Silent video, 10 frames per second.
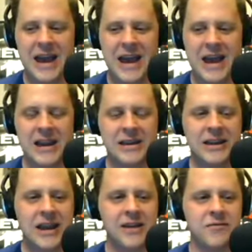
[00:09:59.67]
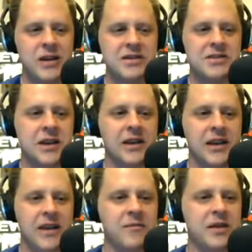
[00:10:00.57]
And it gave me it
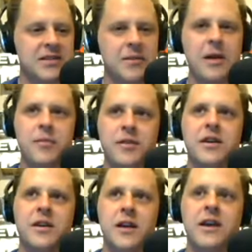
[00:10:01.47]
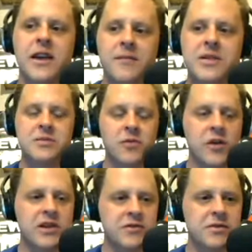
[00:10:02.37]
gave me some empathy. It gave me
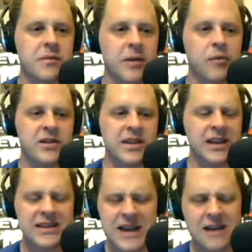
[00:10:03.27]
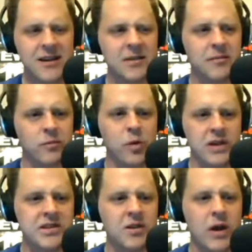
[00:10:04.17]
grace for some of my employees. I get down on them
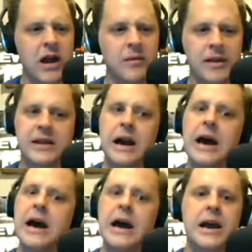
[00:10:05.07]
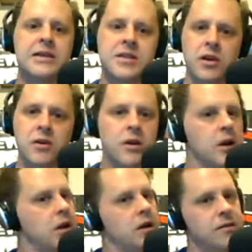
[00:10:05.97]
once in a while. I'm like, guys, you know,
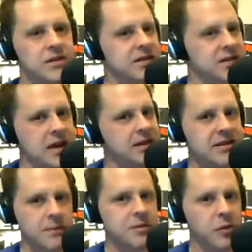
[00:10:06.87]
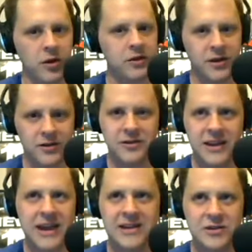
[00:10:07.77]
this is not acceptable. You know, you
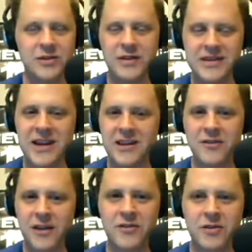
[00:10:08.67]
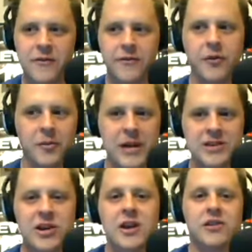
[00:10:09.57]
can't do this, that, or the other. You have a full
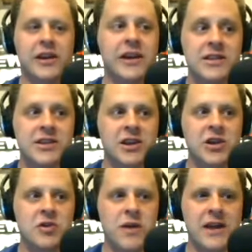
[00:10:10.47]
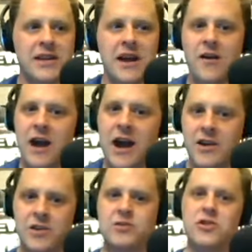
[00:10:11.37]
bench. Lincoln's in queue right now. How
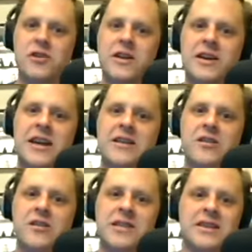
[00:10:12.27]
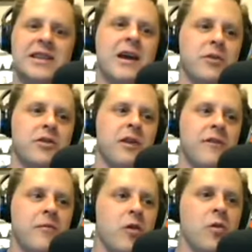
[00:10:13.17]
do you turn in a day that looks like that when you have
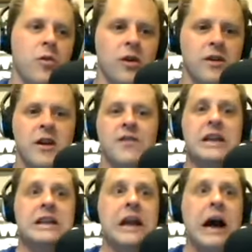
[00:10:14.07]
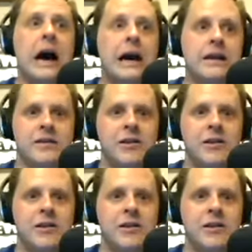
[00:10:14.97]
more work than God, you know,